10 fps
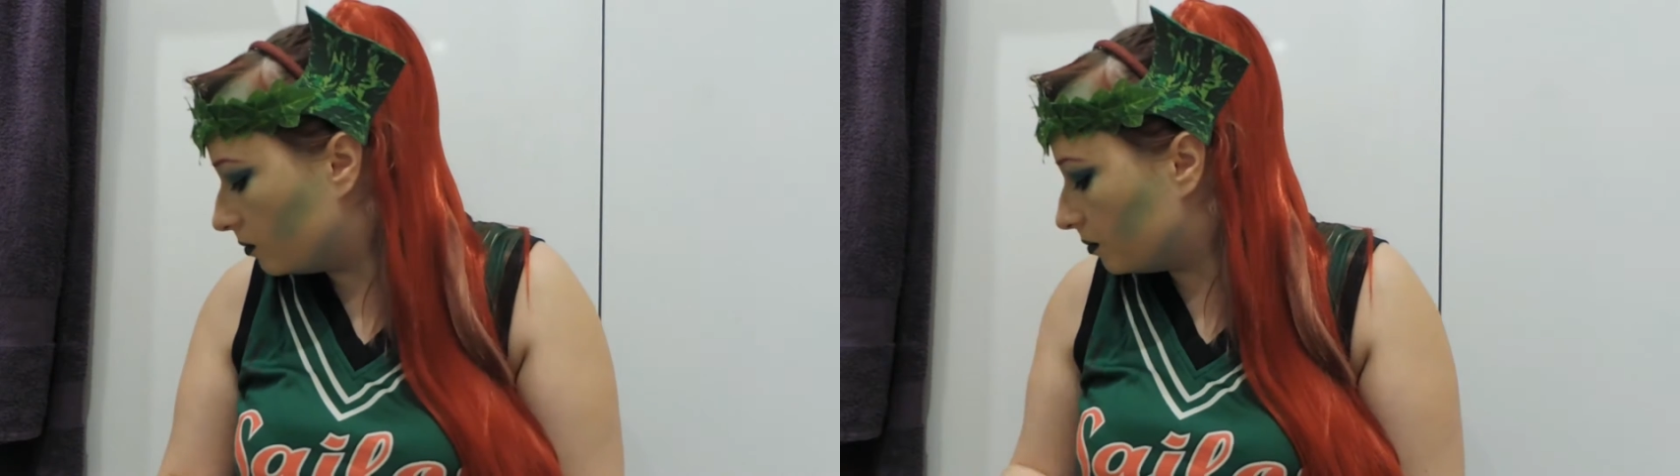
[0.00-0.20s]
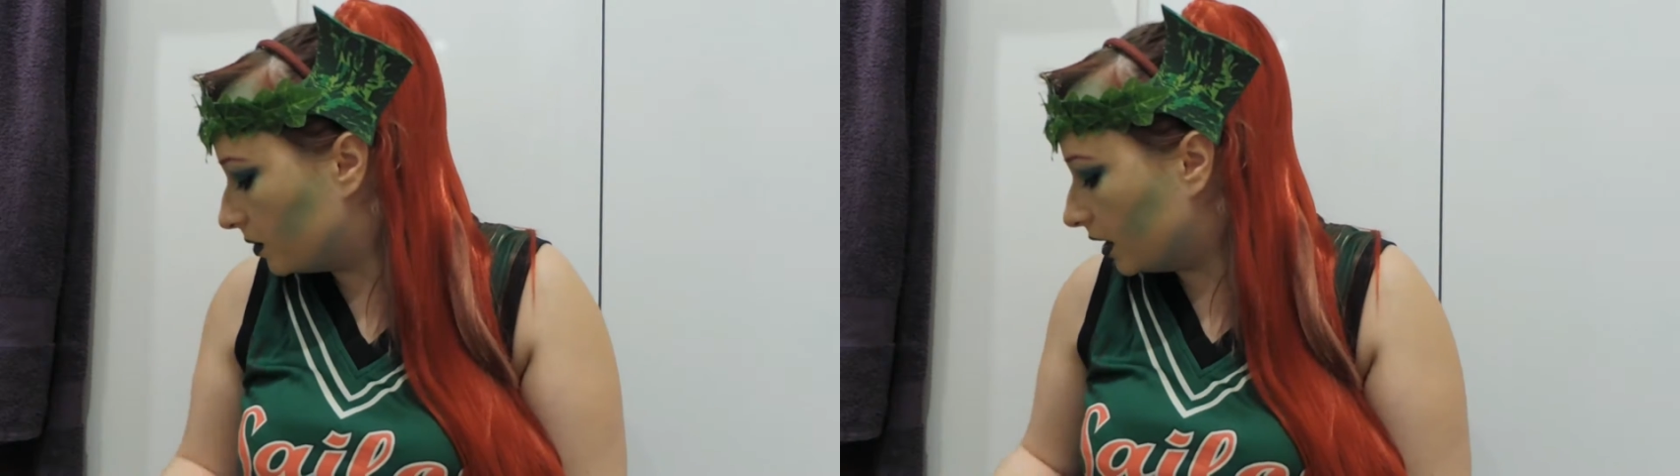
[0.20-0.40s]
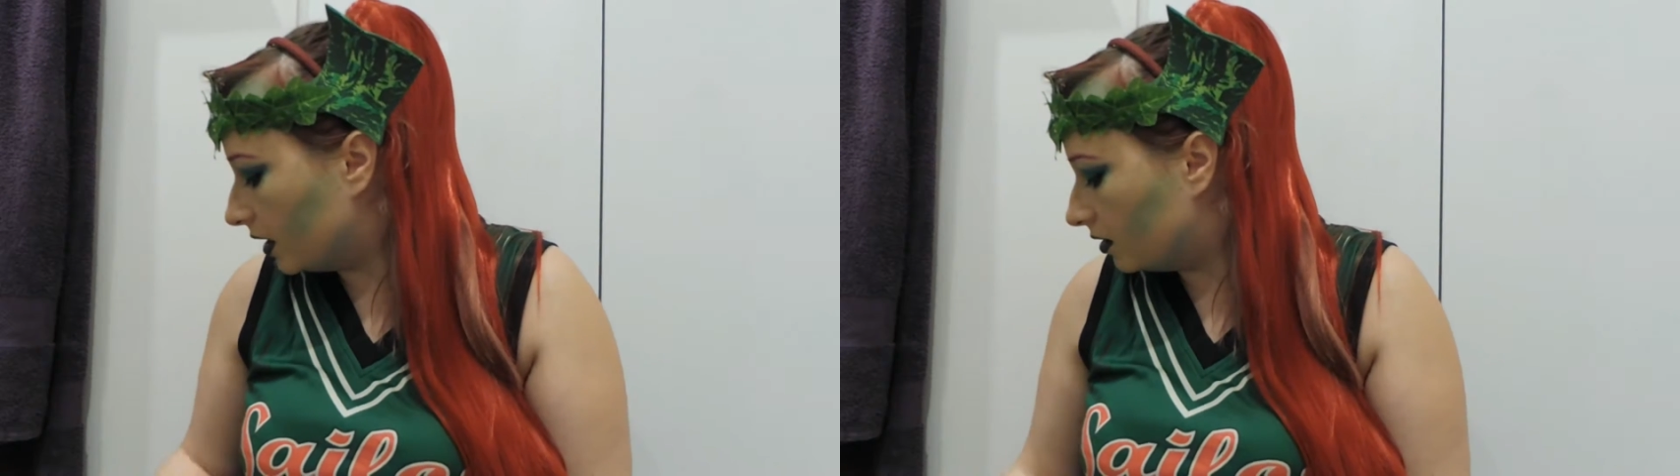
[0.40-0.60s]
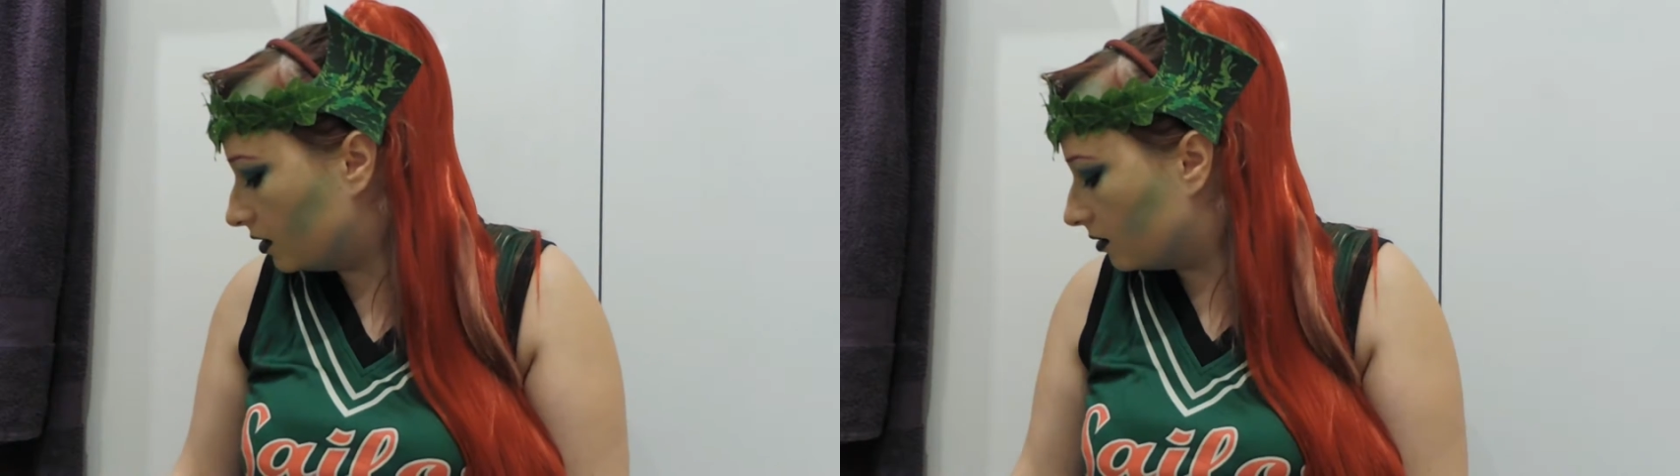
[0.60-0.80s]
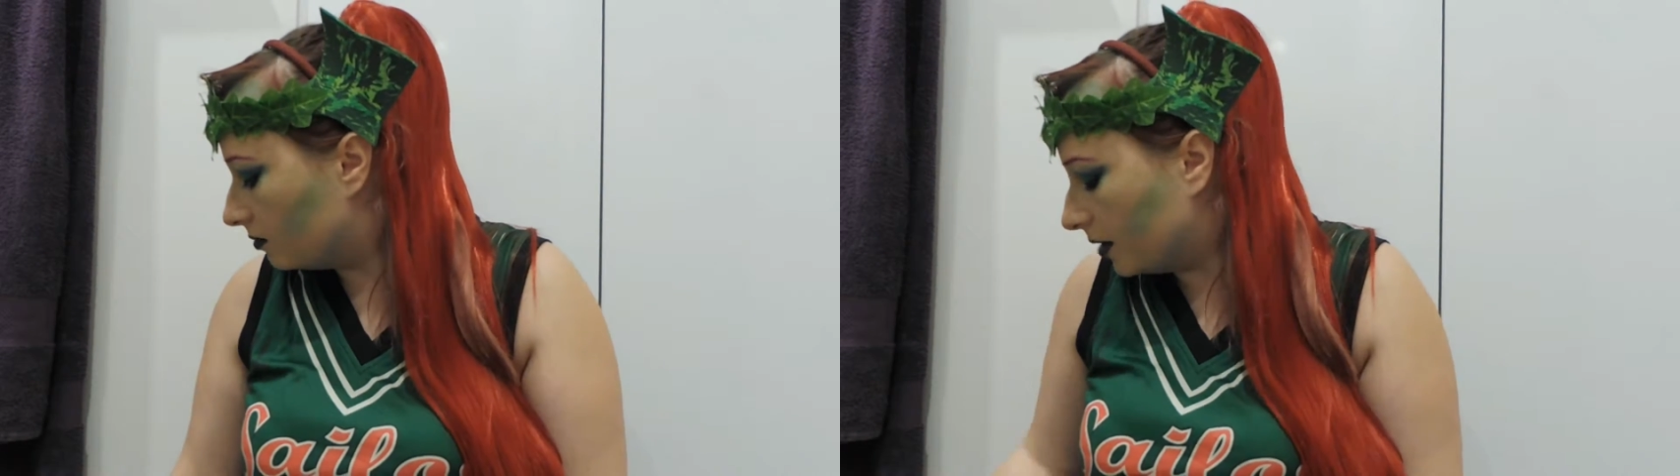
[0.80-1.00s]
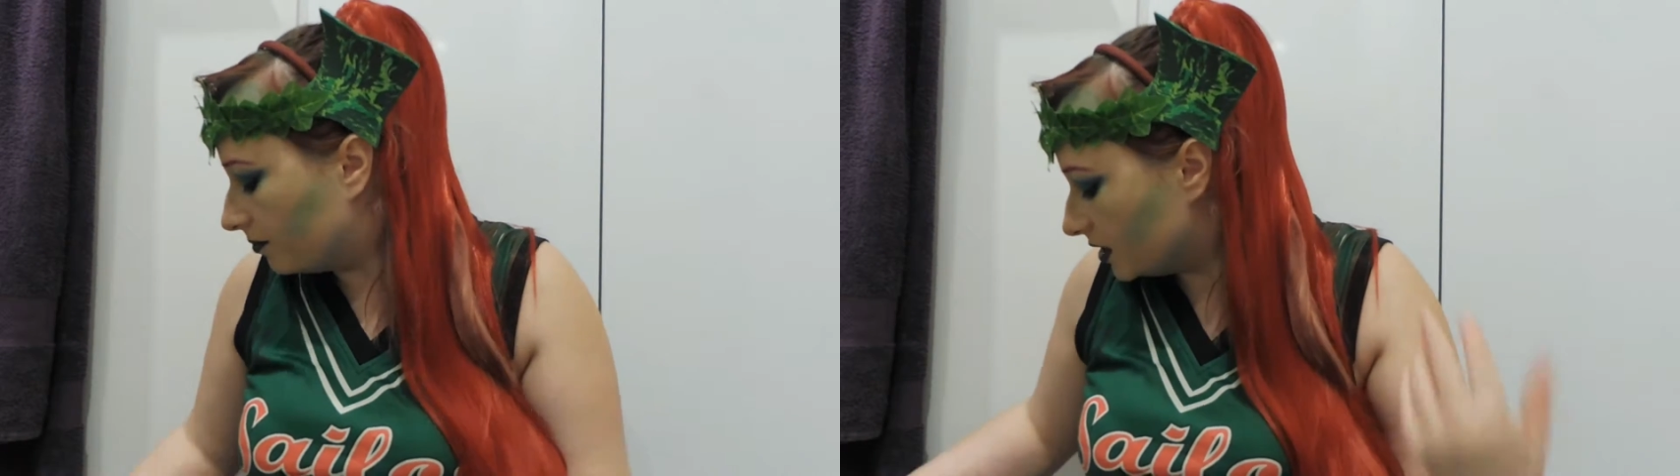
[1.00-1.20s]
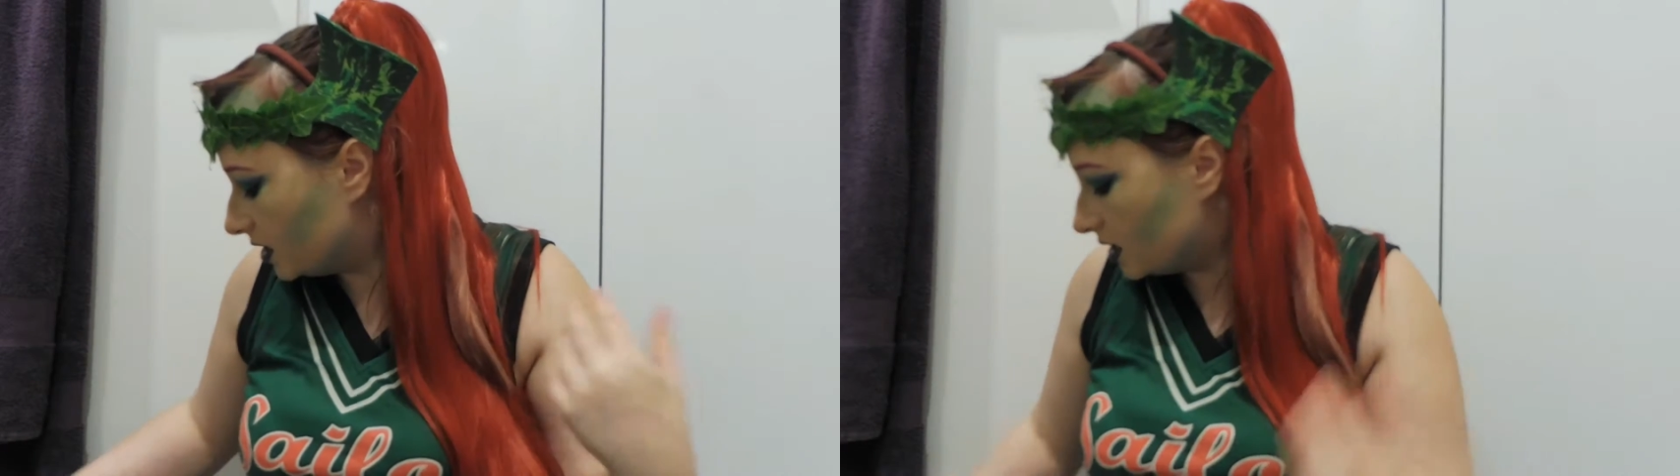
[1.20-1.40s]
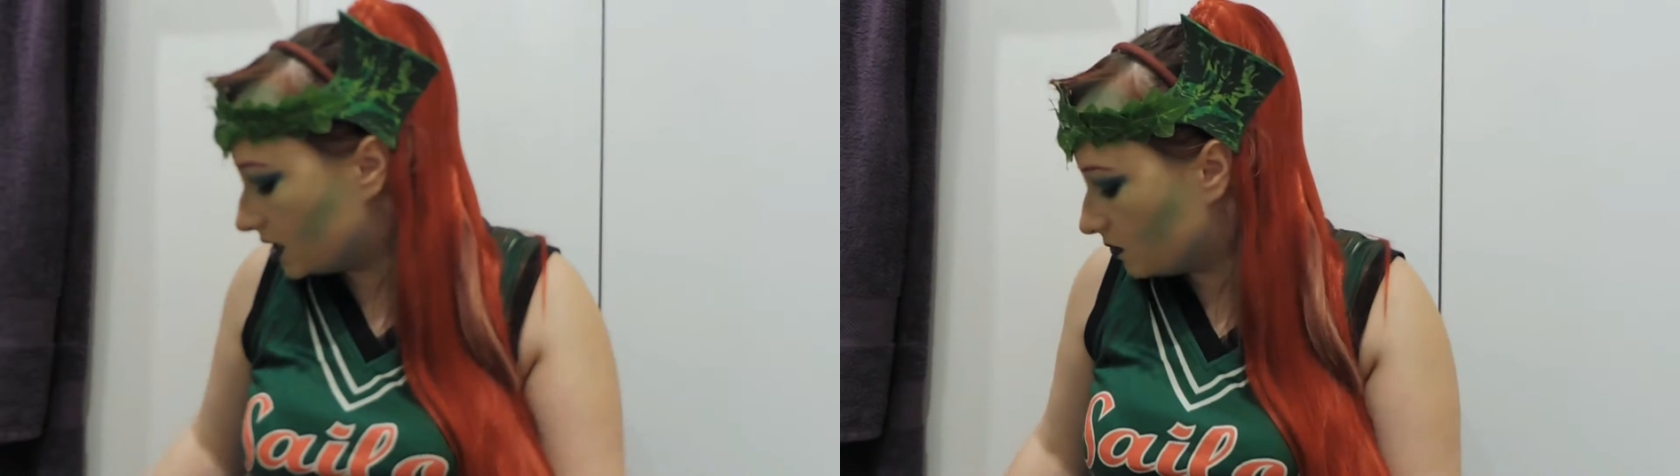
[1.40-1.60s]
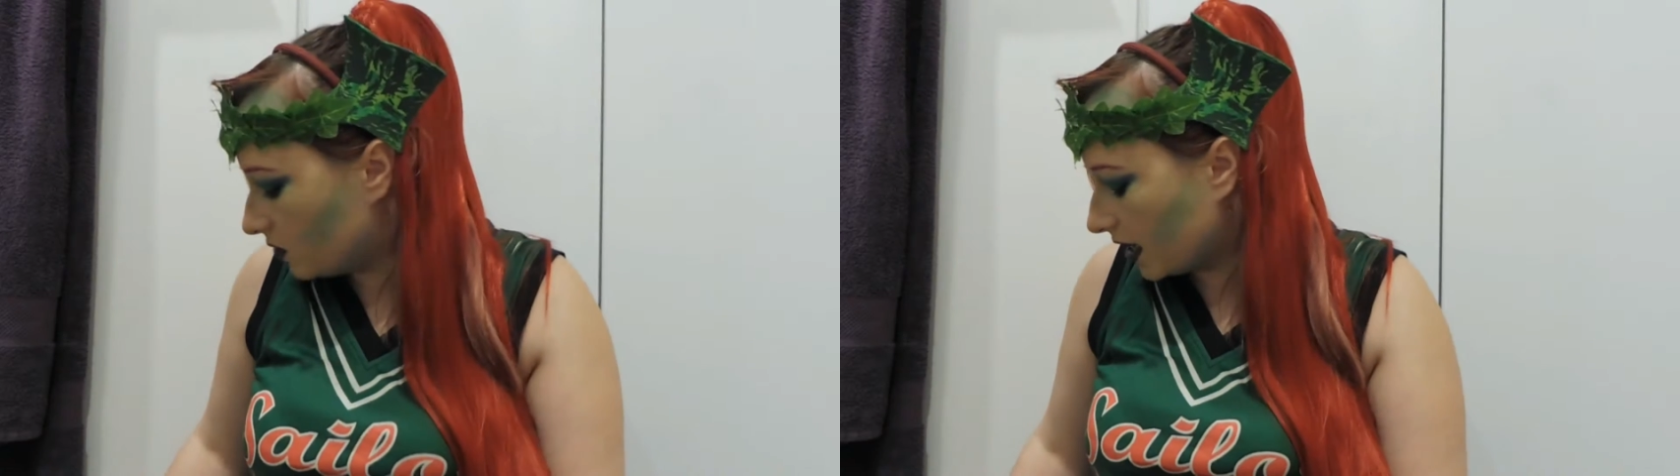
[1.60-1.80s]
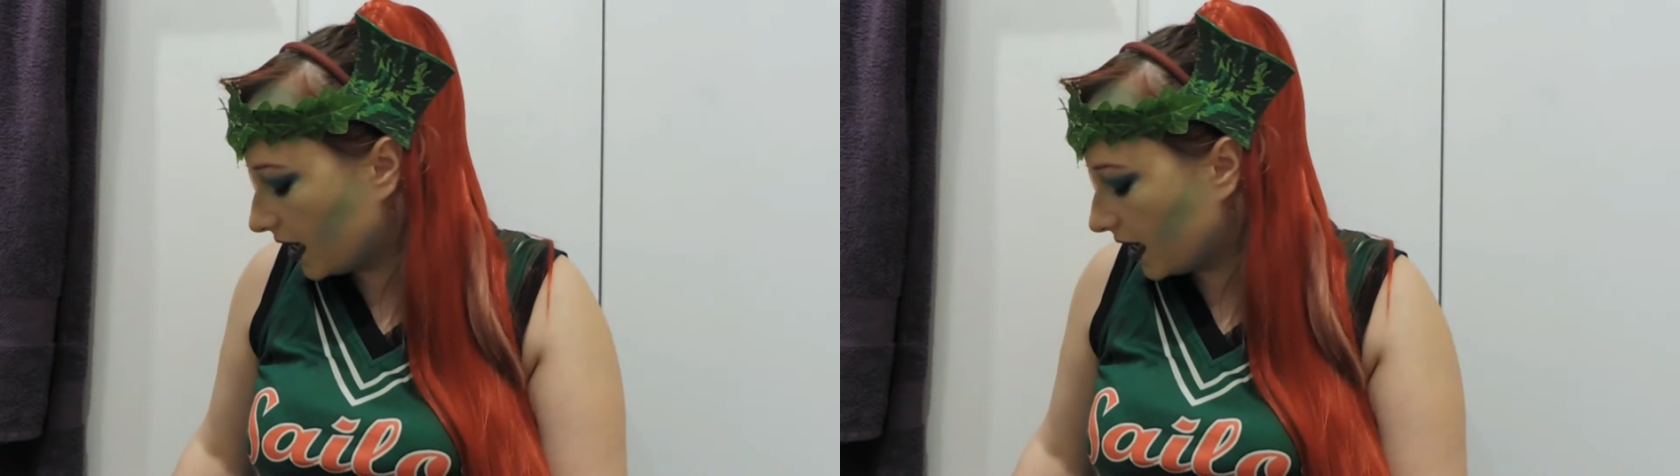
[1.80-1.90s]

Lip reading: but ended up, yeah, it just didn't work